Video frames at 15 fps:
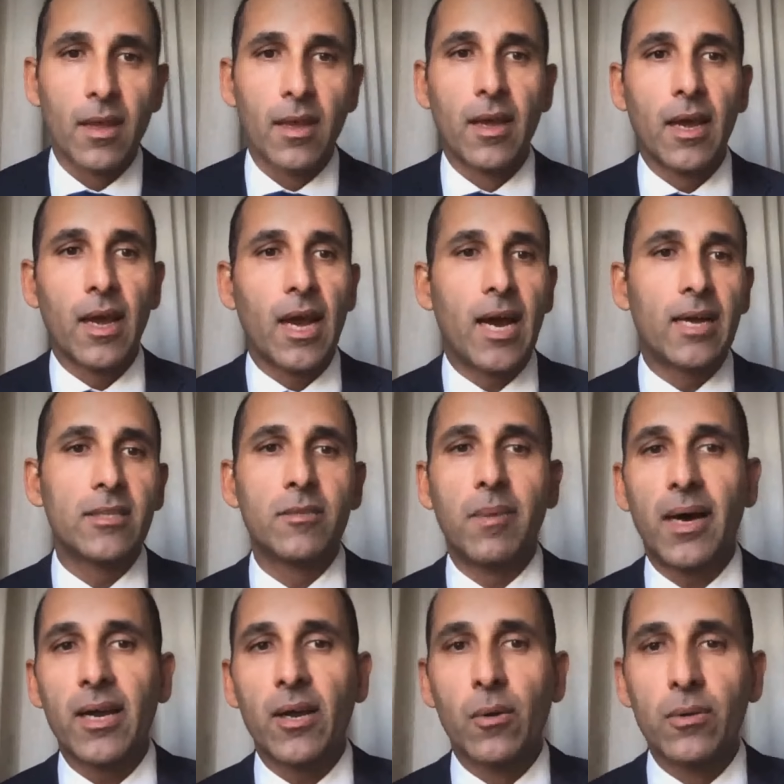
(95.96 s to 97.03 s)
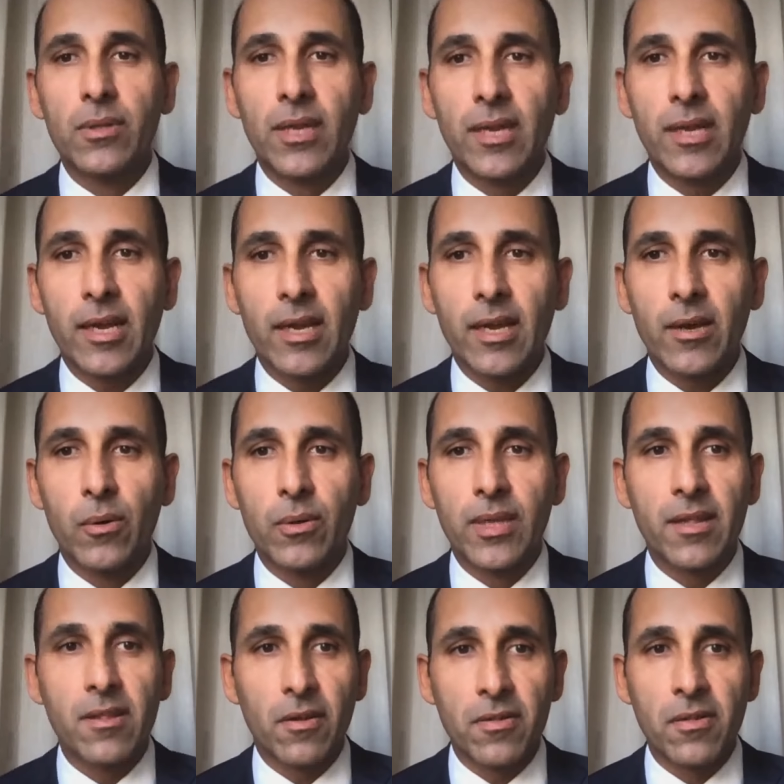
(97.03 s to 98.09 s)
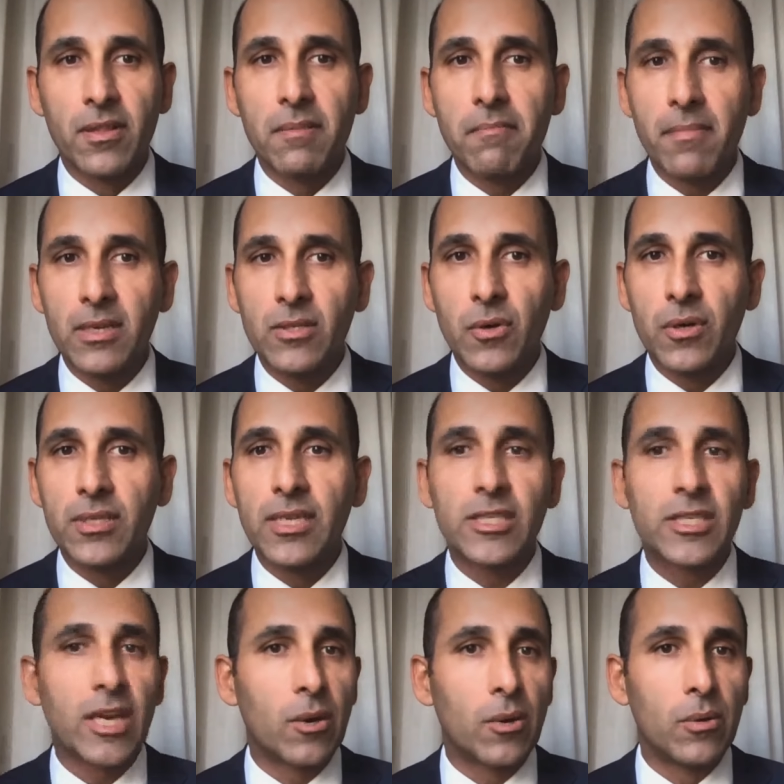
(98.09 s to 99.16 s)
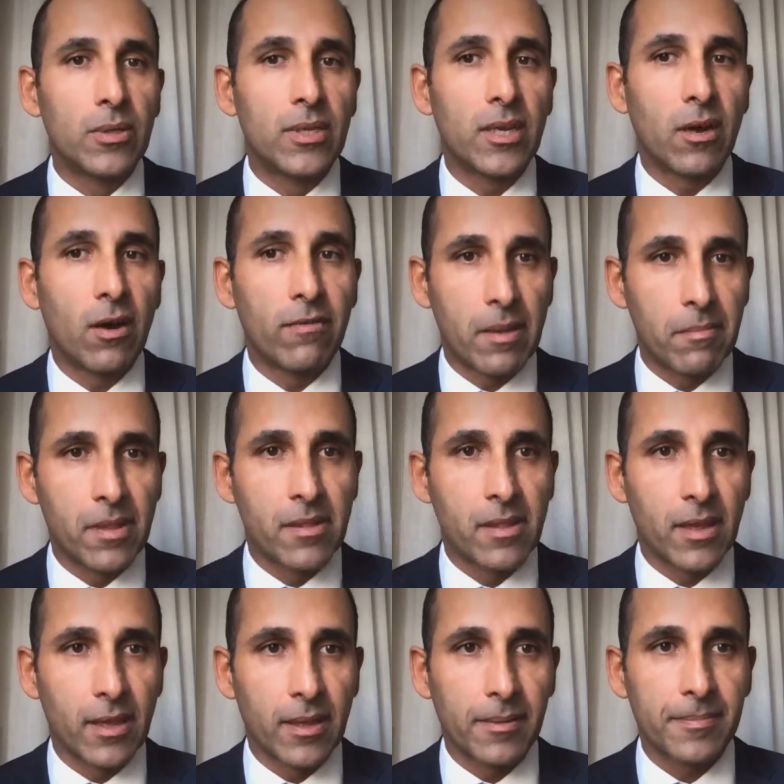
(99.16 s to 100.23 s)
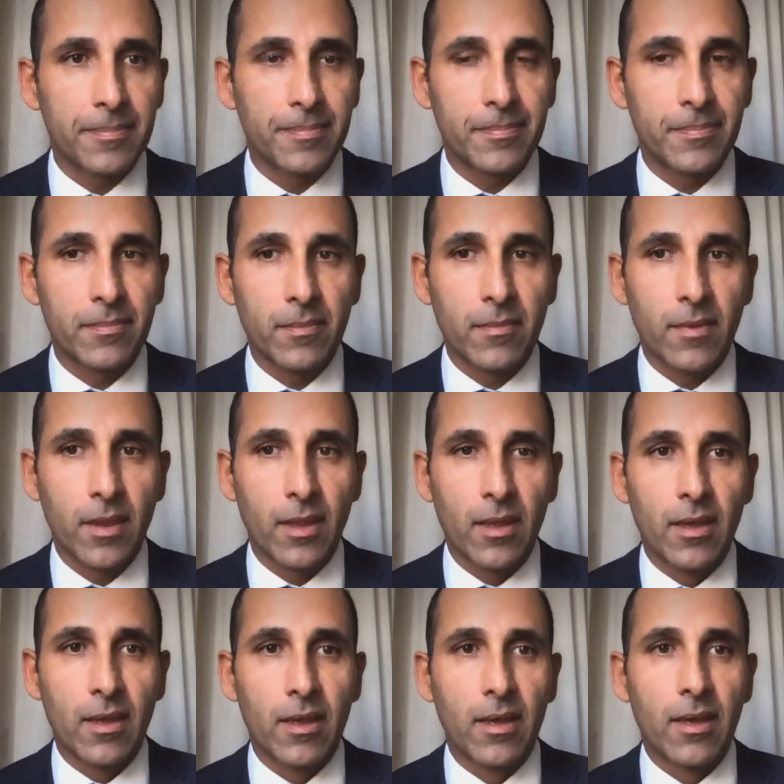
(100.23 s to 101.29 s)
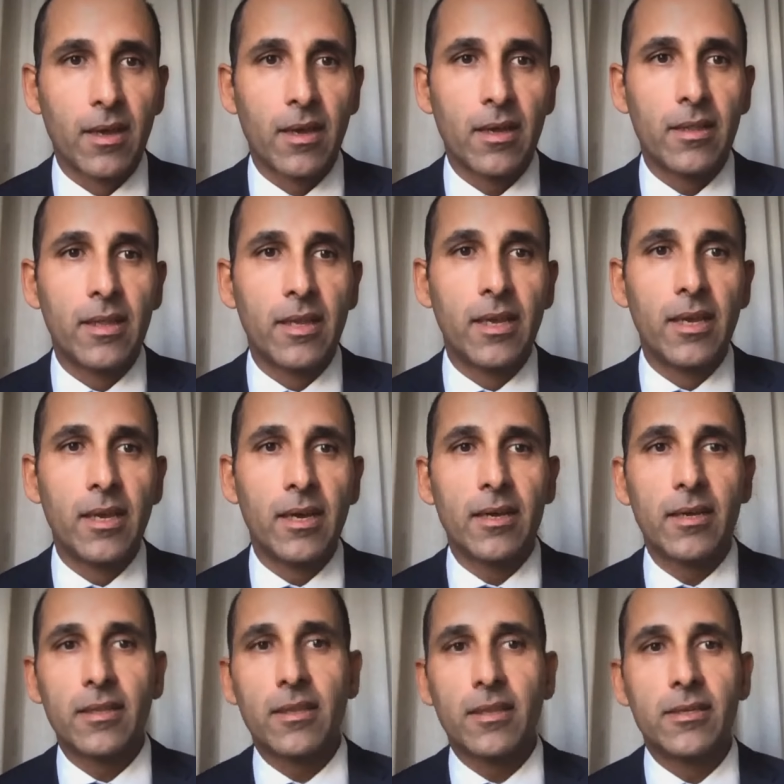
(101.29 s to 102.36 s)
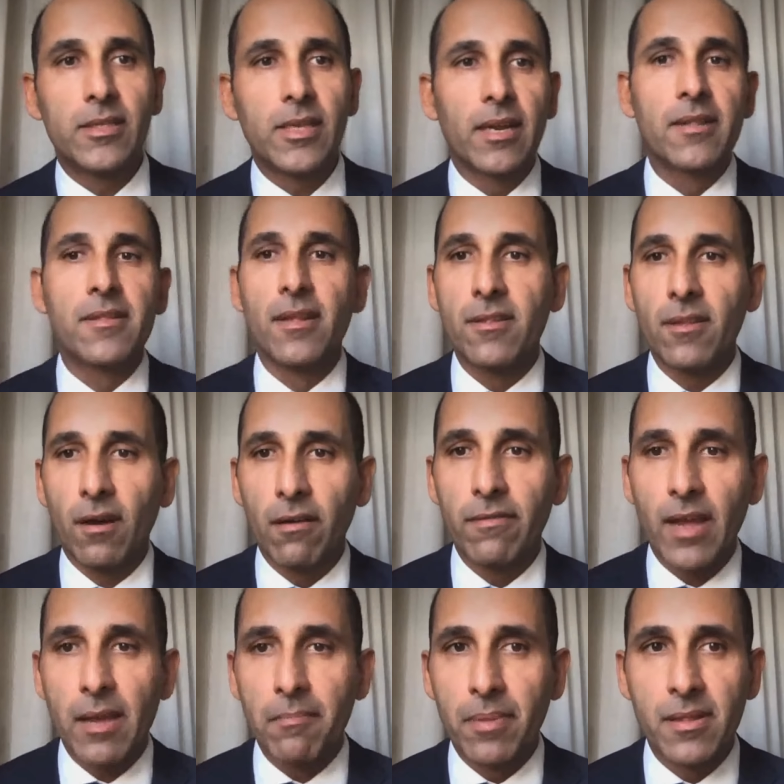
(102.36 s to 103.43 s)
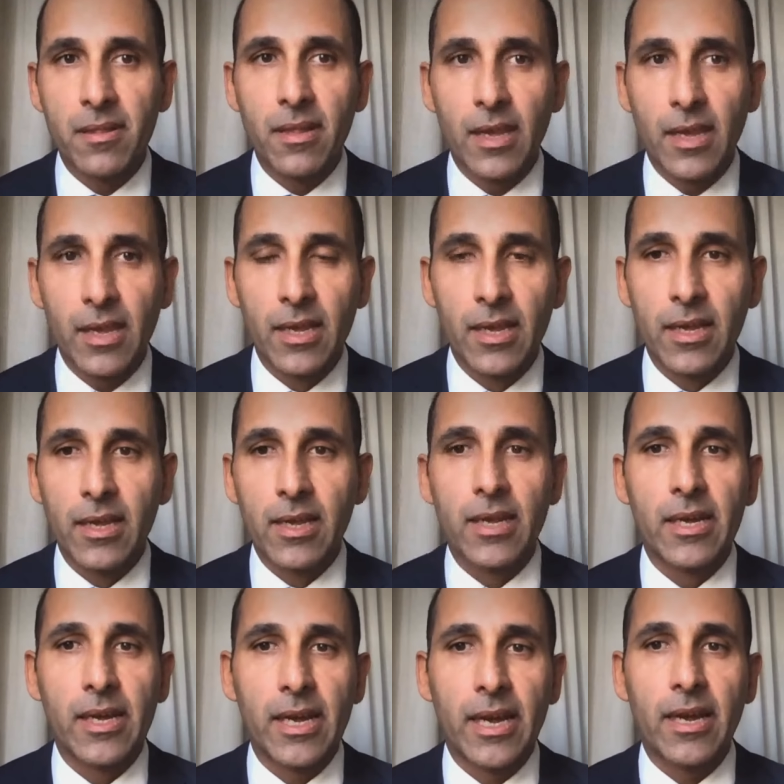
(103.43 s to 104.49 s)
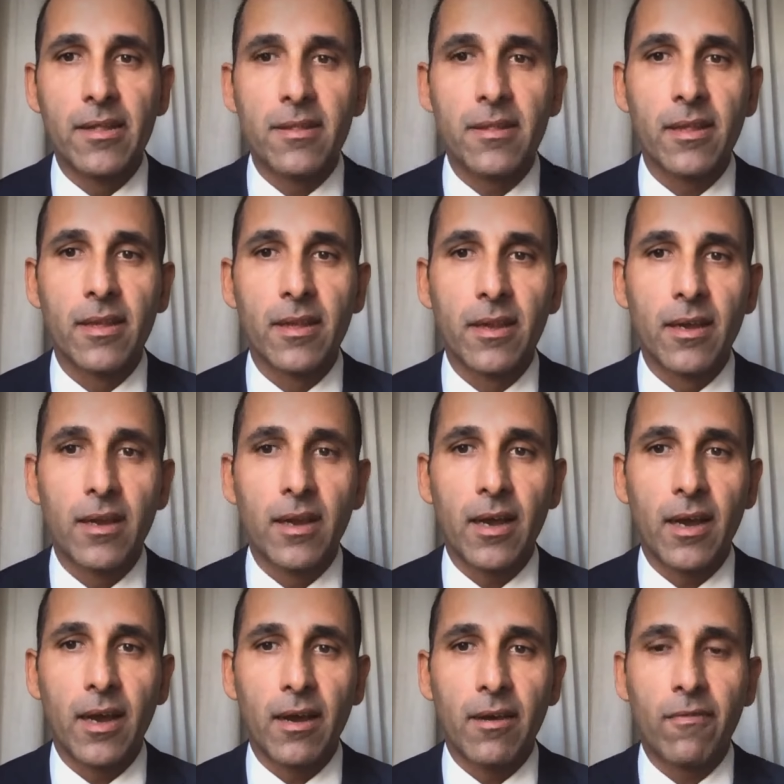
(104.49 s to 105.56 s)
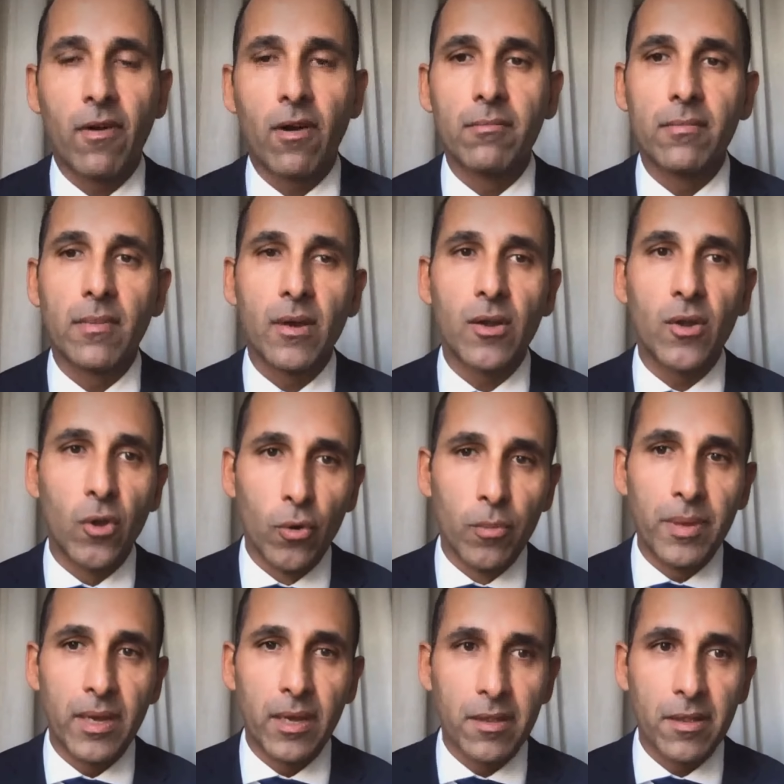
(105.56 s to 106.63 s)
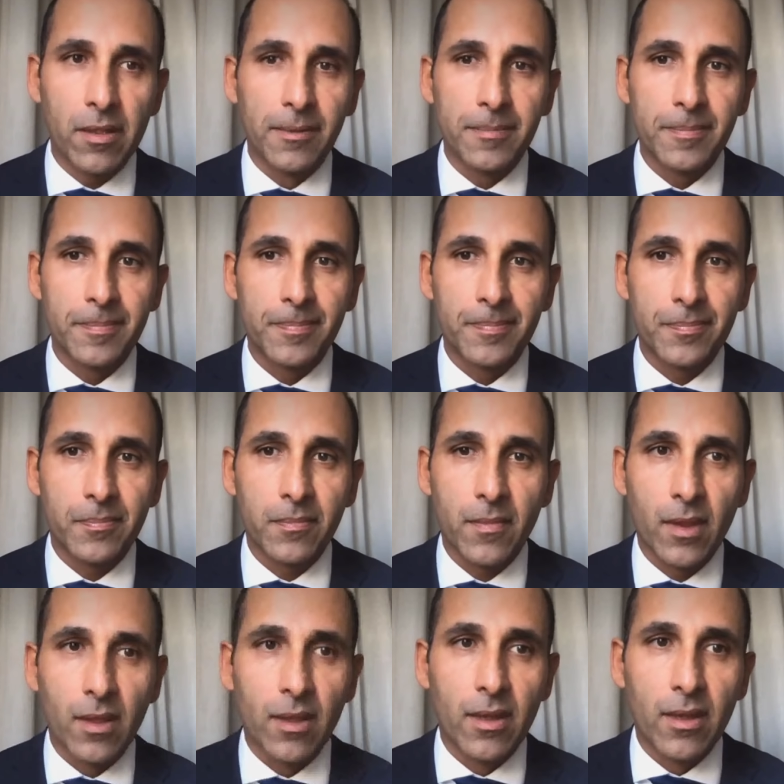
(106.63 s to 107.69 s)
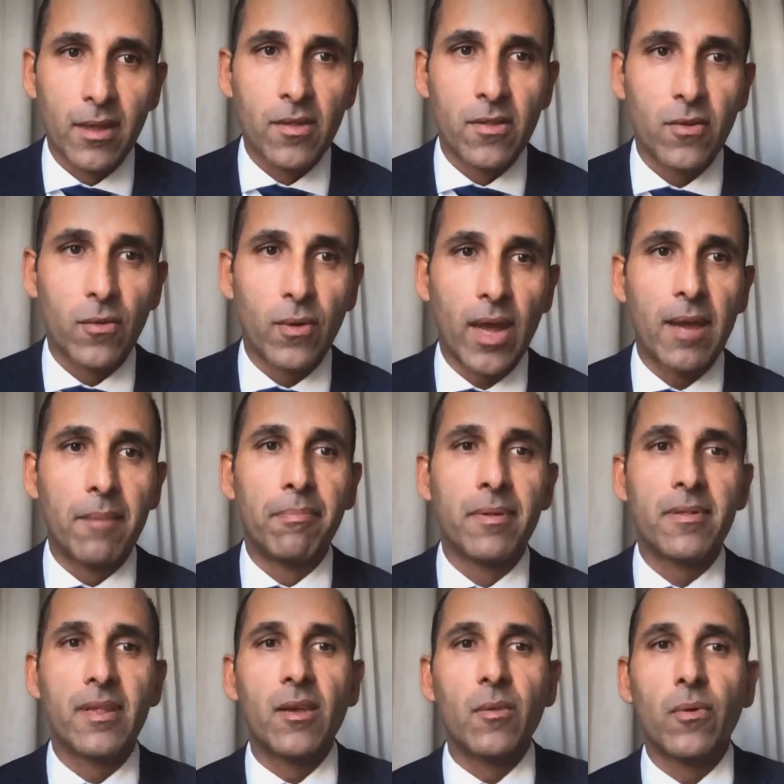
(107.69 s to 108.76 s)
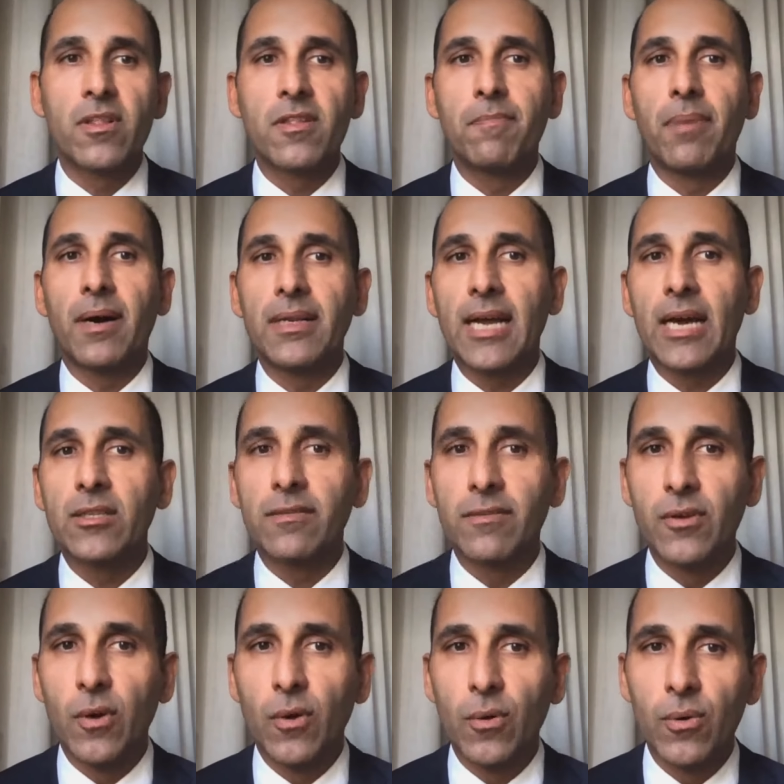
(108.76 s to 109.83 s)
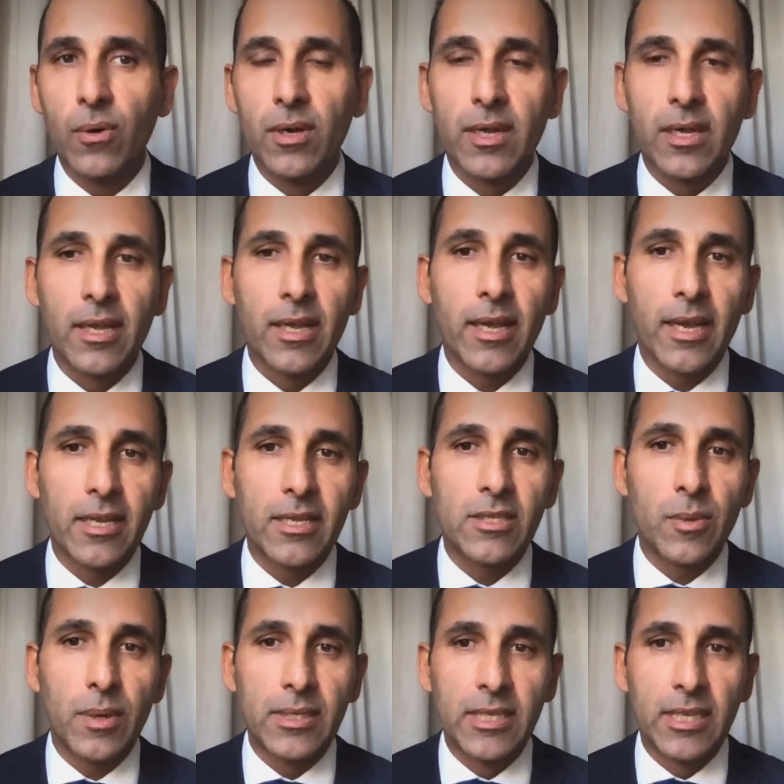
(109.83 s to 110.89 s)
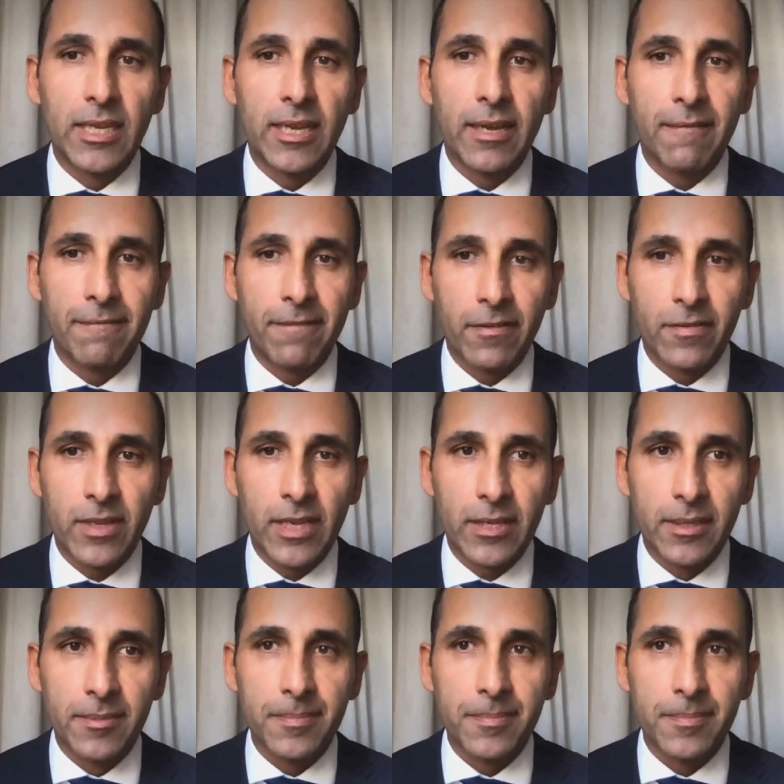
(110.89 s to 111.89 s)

And Dubai Holding is also the majority shareholder of MPC. The genesis of MPC is from Go PLC. So MPC was spun out of Go in 2015.